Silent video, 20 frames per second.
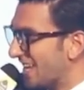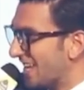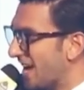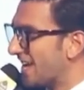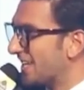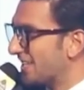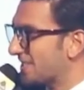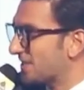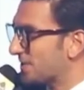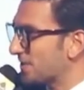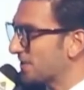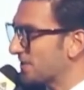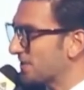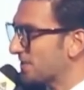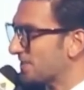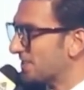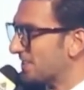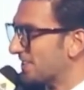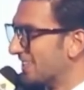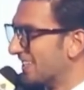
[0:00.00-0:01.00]
Yeah, it's
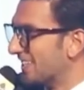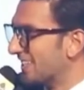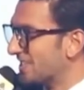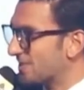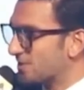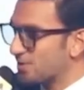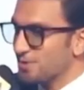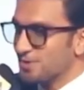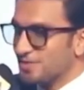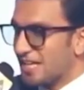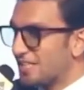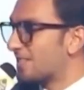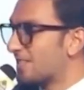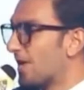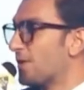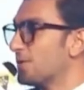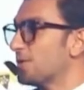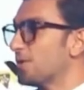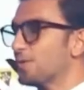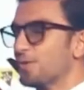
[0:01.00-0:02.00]
true. It's true. That's
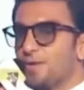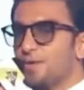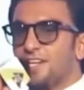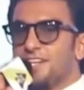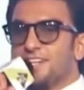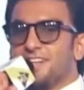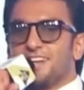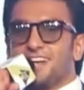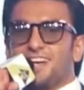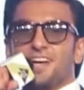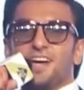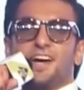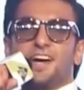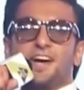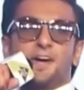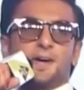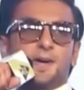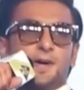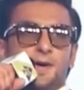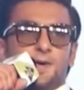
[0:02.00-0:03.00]
how you do it.
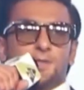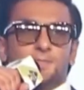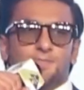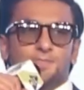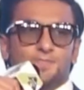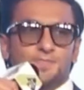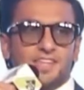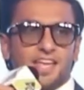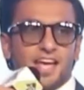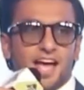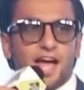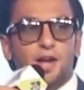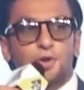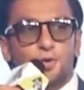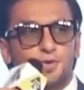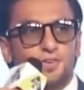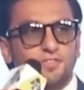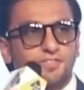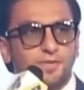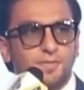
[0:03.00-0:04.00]
I
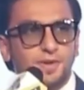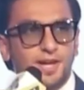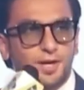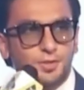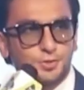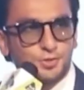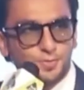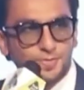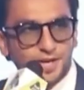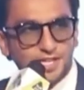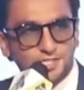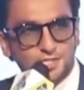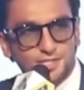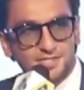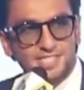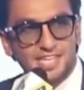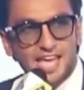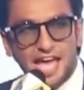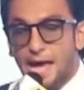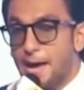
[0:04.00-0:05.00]
don't know if I'm allowed to
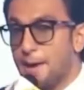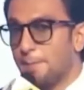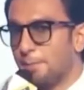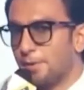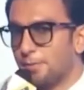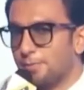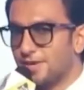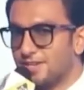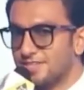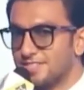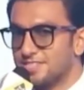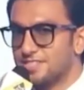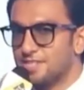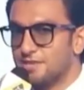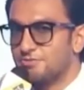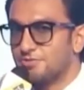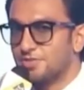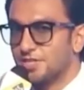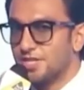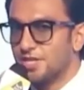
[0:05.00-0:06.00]
mention the app, but it's
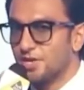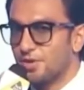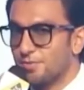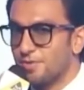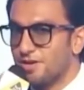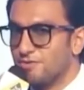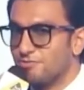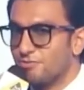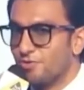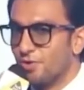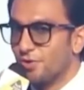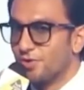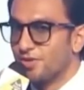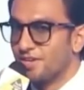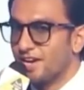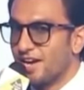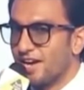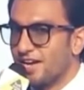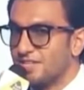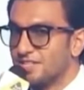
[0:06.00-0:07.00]
definitely on my
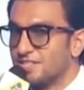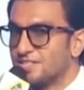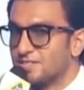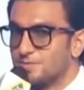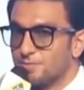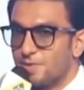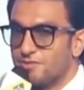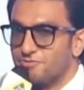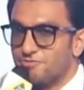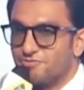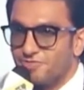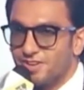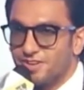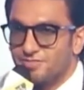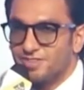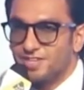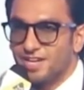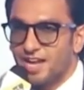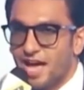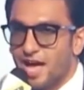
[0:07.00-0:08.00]
phone, and it's my
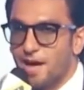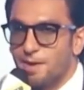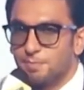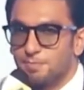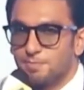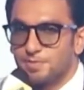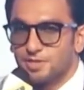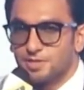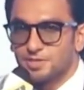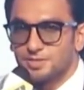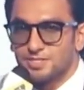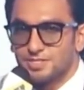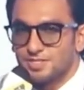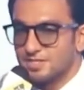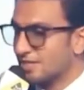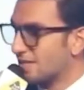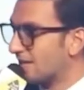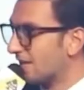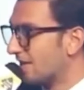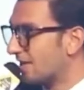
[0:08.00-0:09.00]
favorite app because
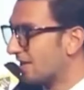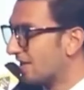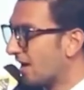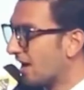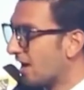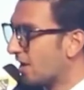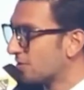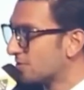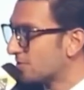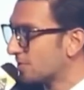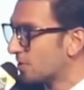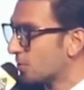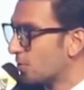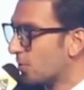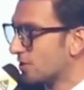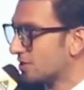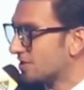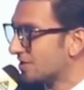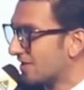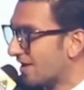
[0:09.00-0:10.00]
it allows me to
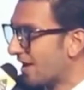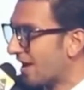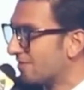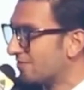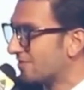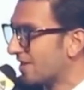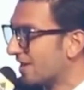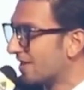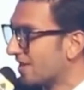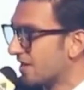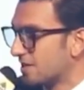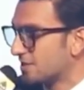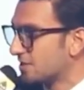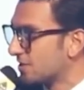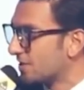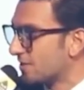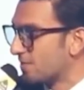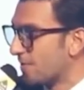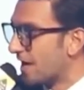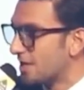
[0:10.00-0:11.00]
watch the live telecast
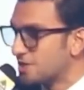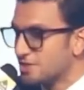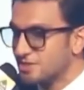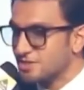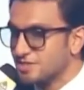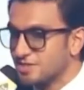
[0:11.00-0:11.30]
of the matches.